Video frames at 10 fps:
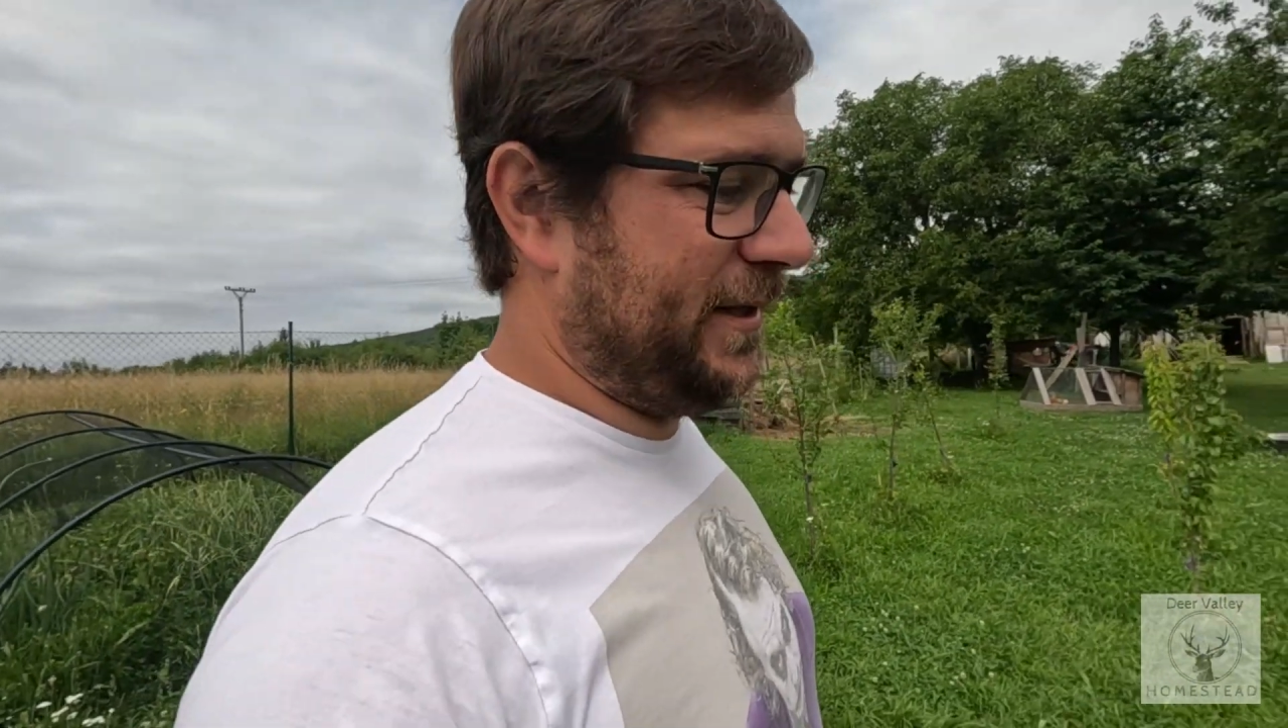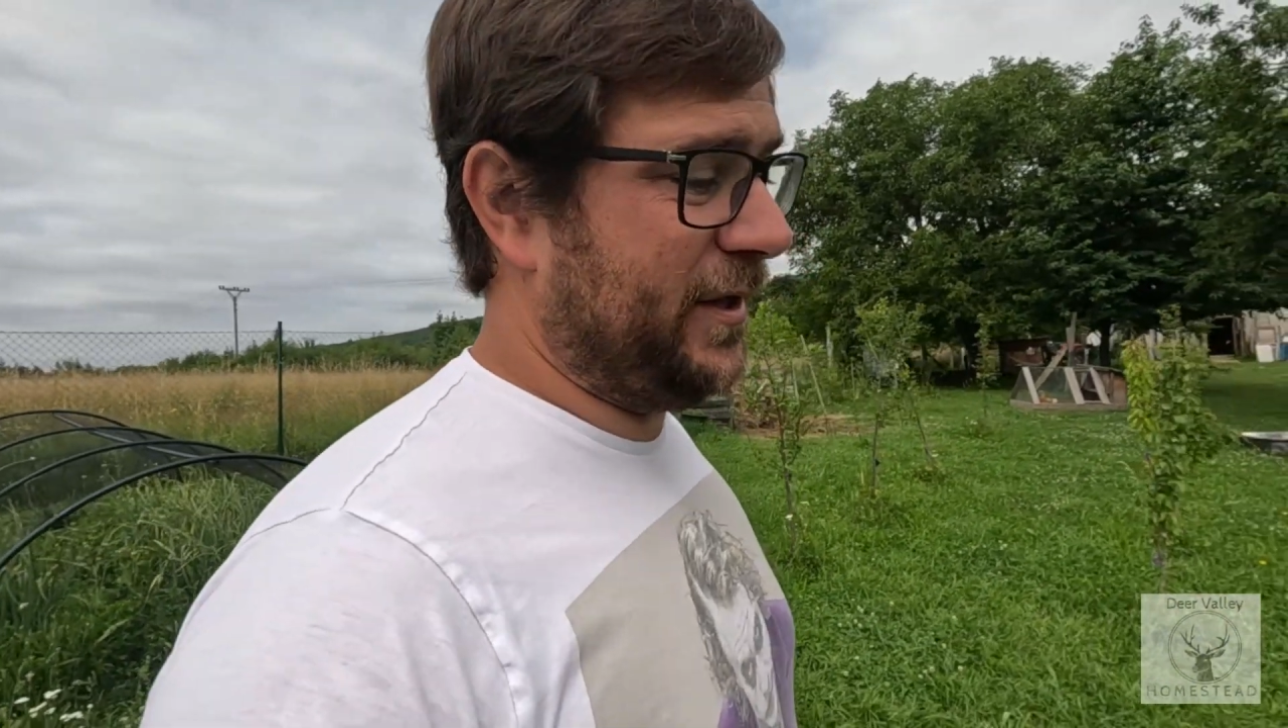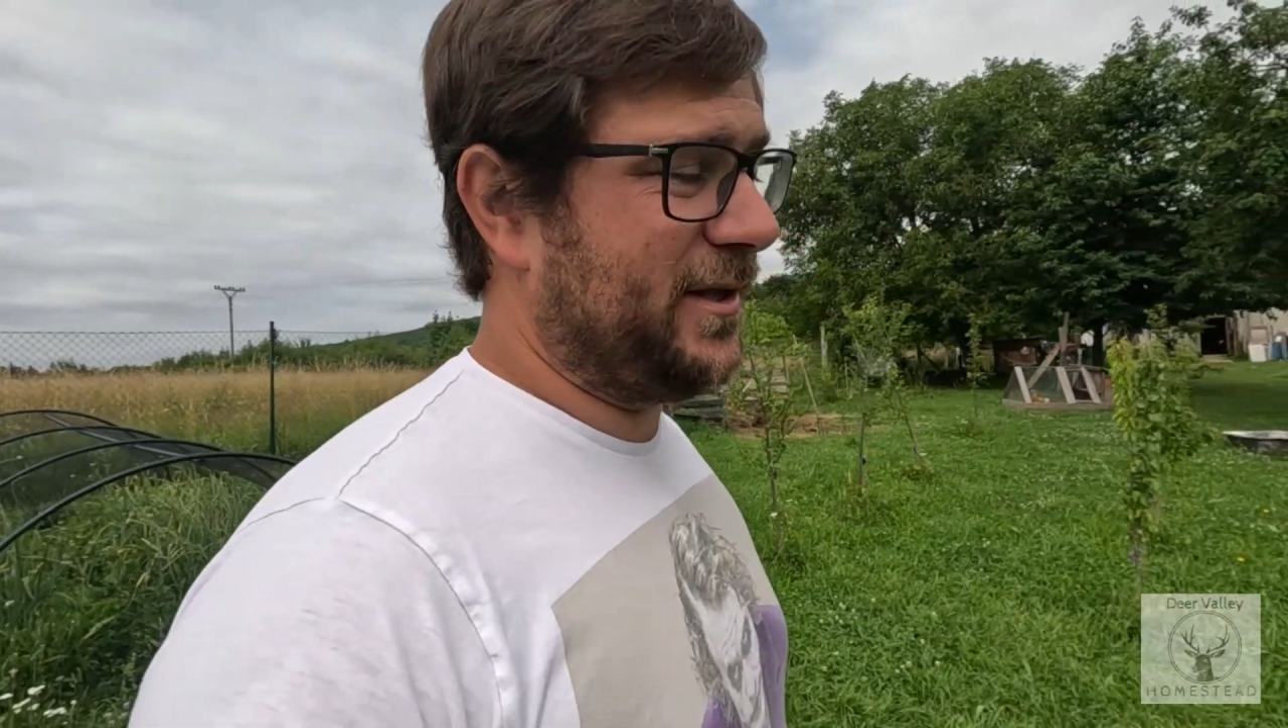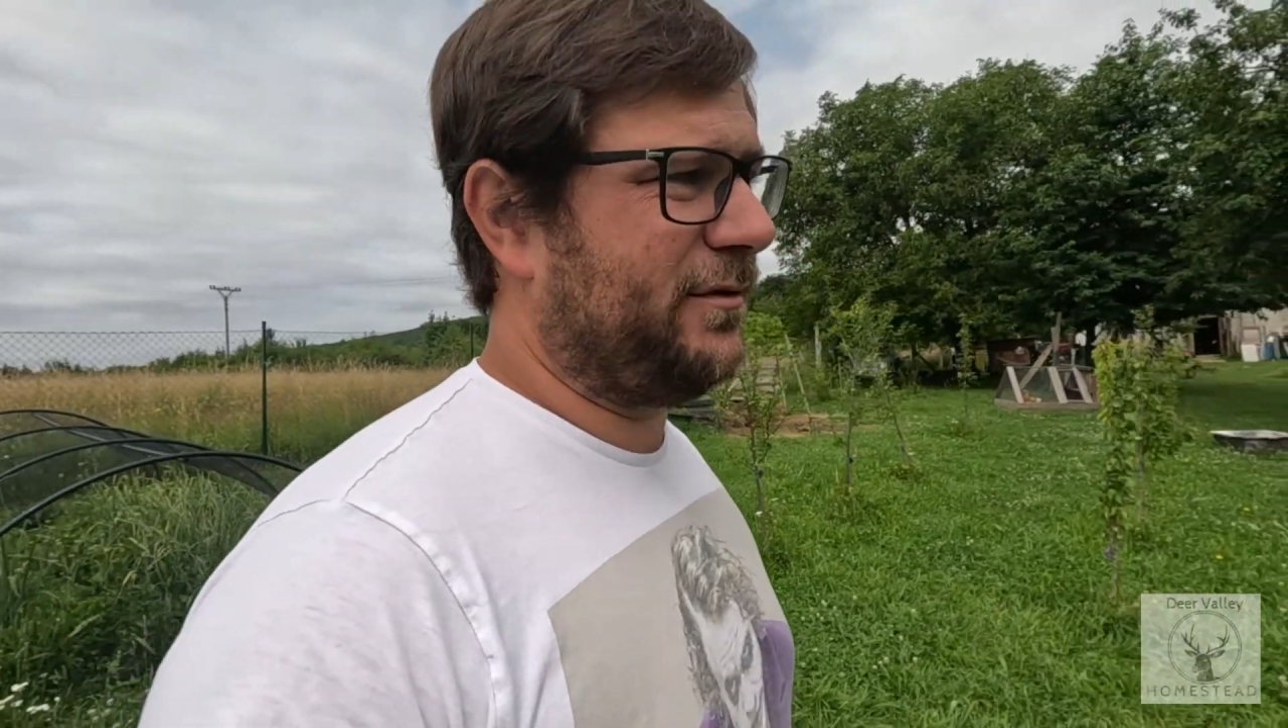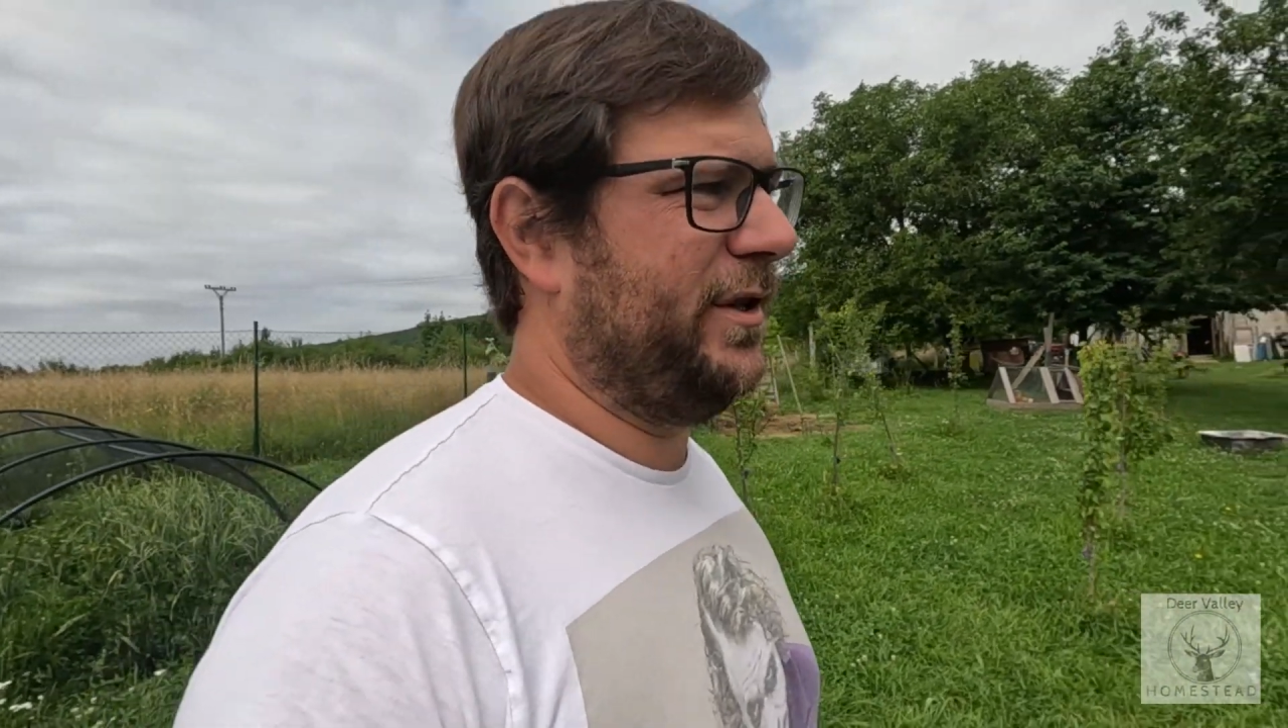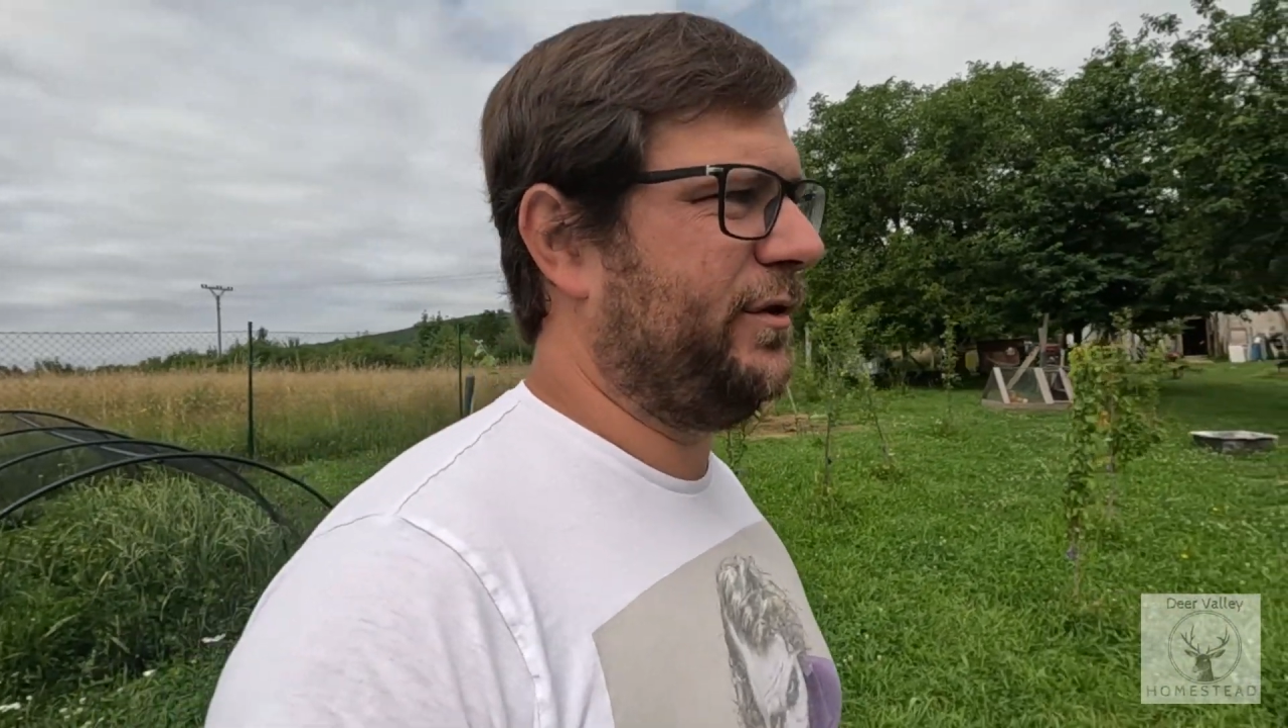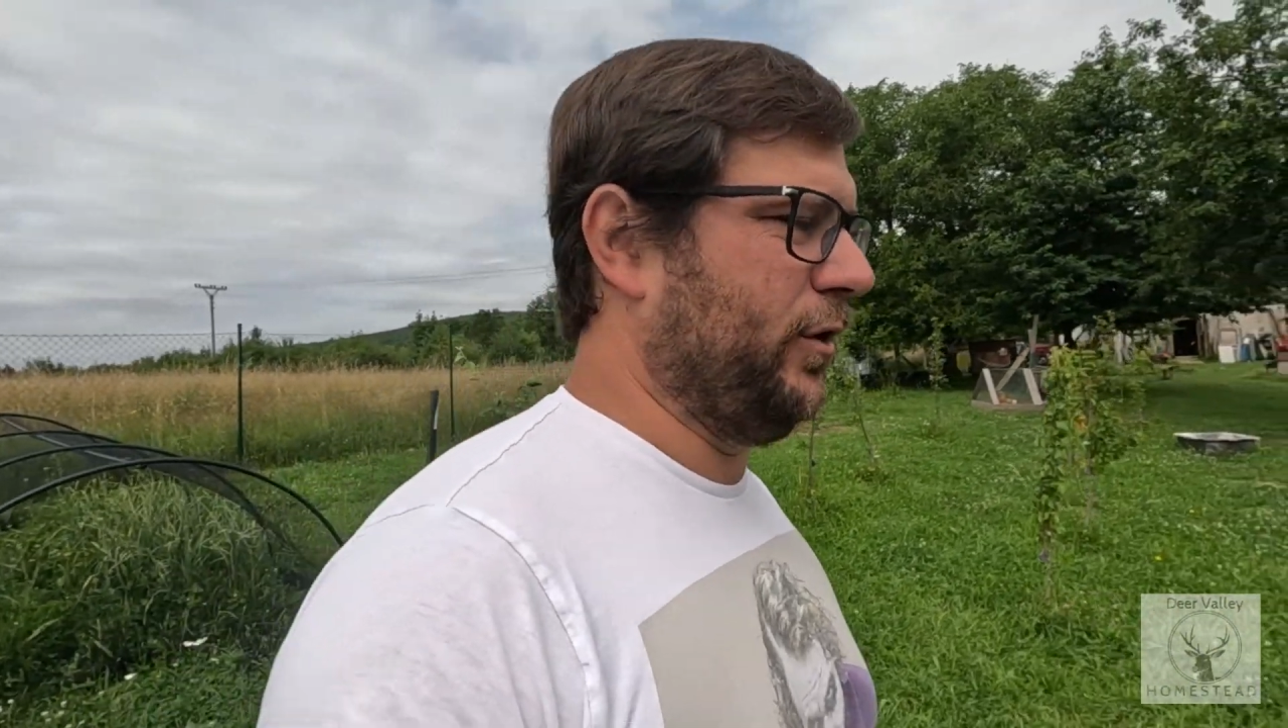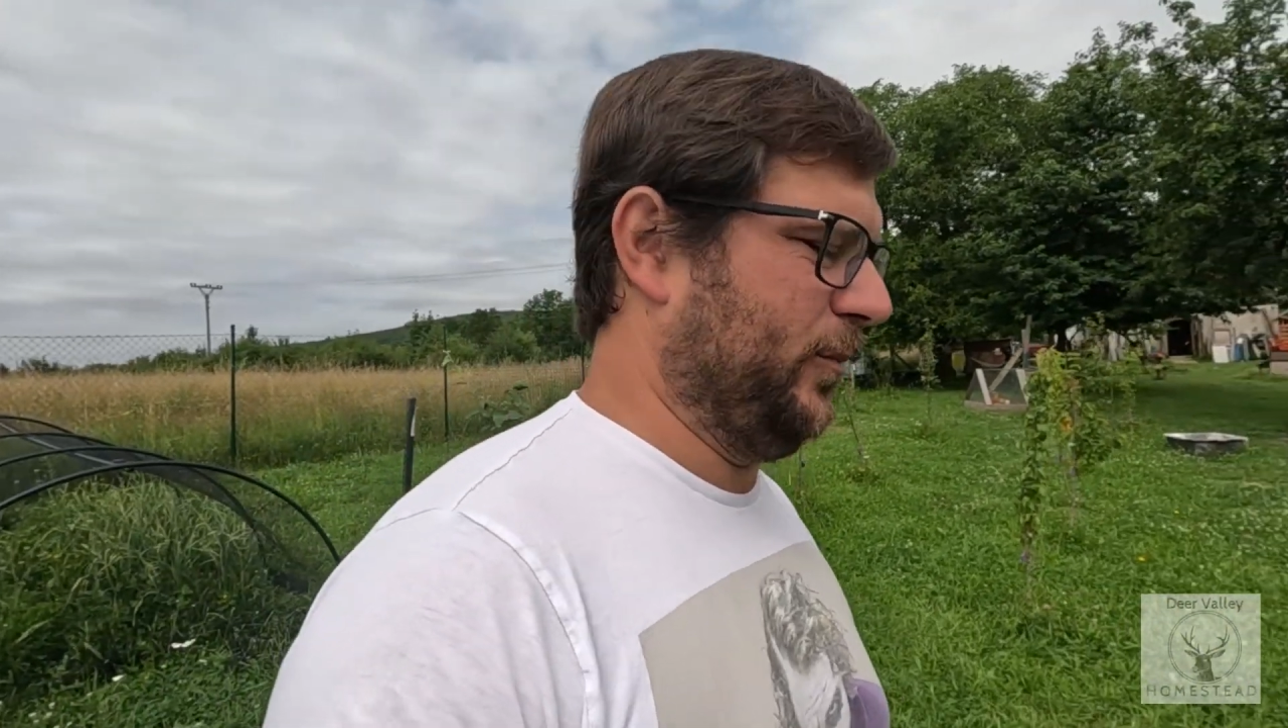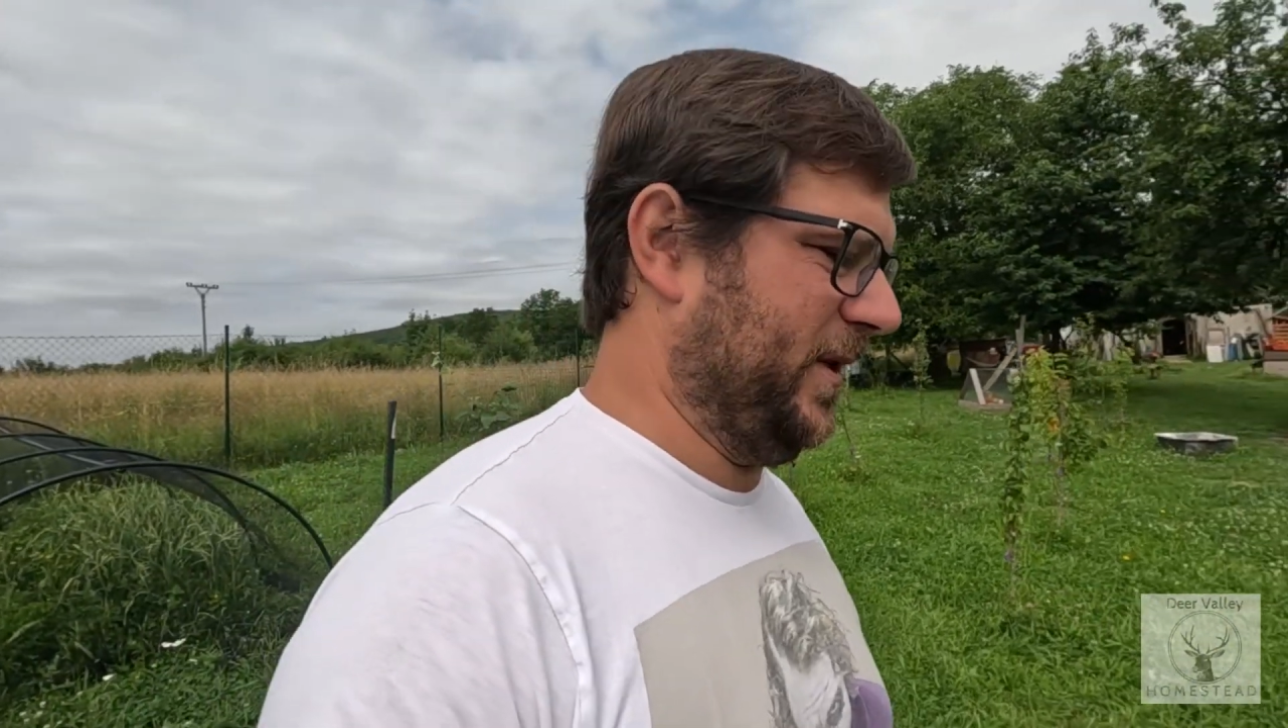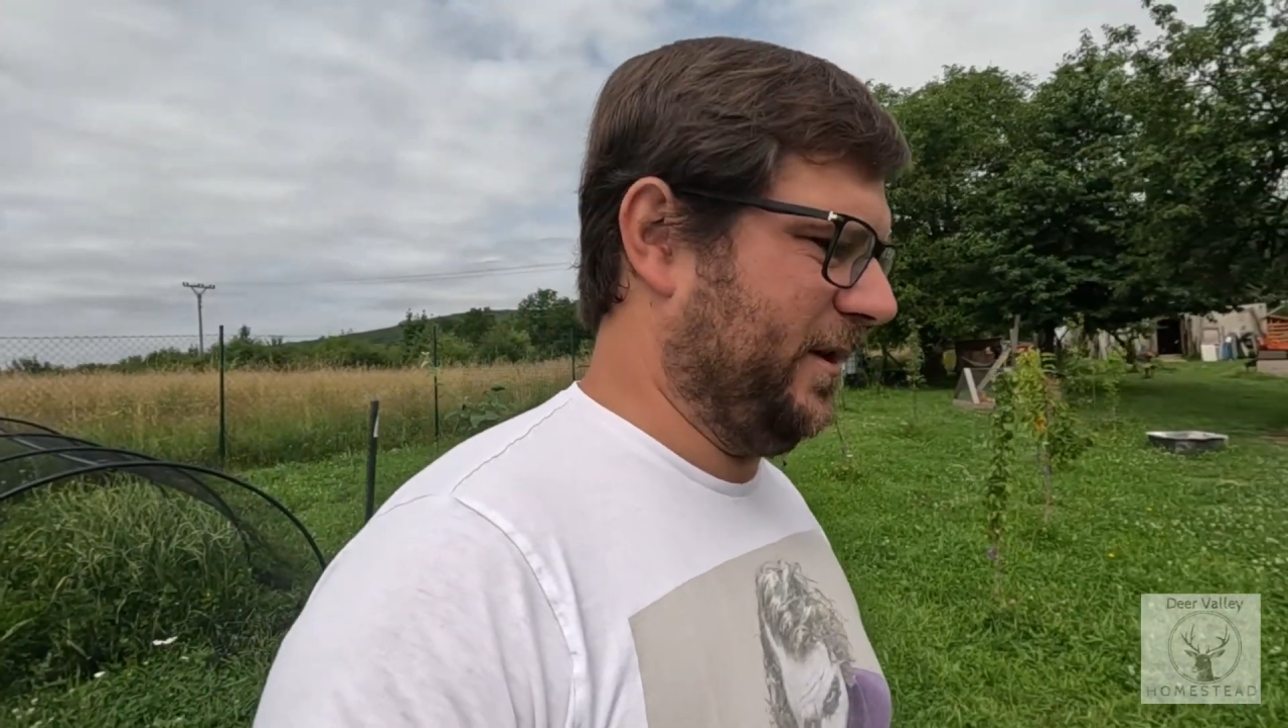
those 3 groups,